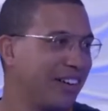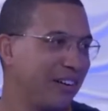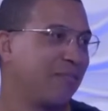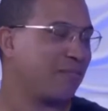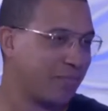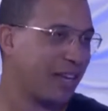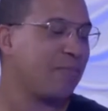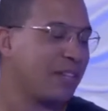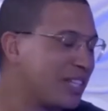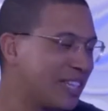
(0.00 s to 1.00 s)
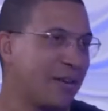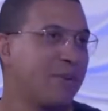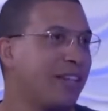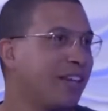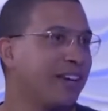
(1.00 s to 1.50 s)
Or, you know, give
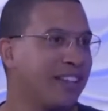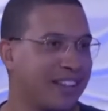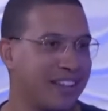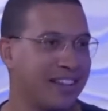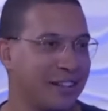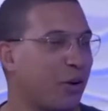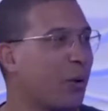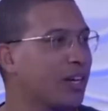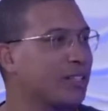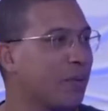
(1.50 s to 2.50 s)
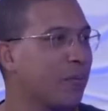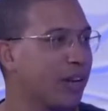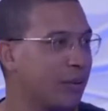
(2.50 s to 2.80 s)
me the quick summary.